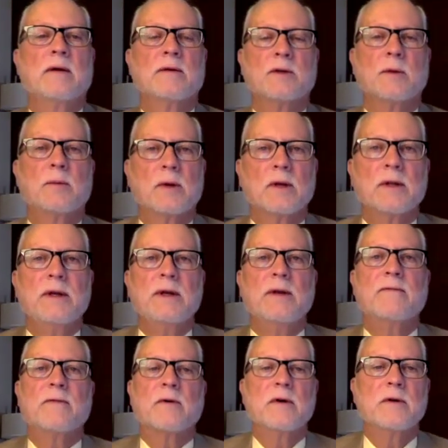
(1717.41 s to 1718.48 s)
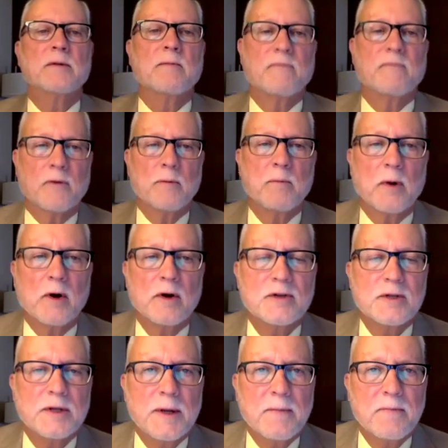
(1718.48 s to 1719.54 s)
to plead for
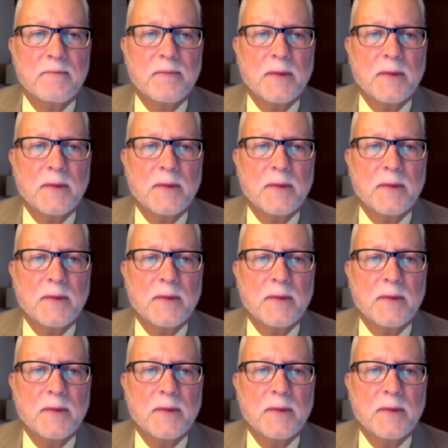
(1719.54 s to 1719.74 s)
mercy.